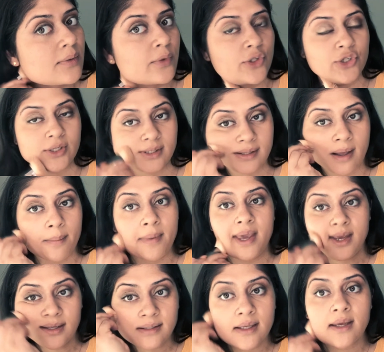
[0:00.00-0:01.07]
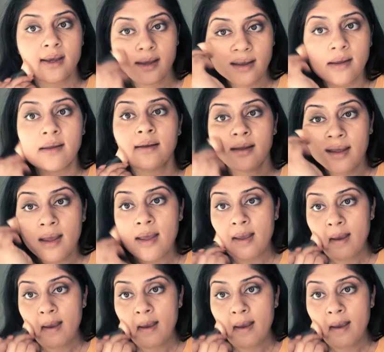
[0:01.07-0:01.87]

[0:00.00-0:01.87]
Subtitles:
which is amazing.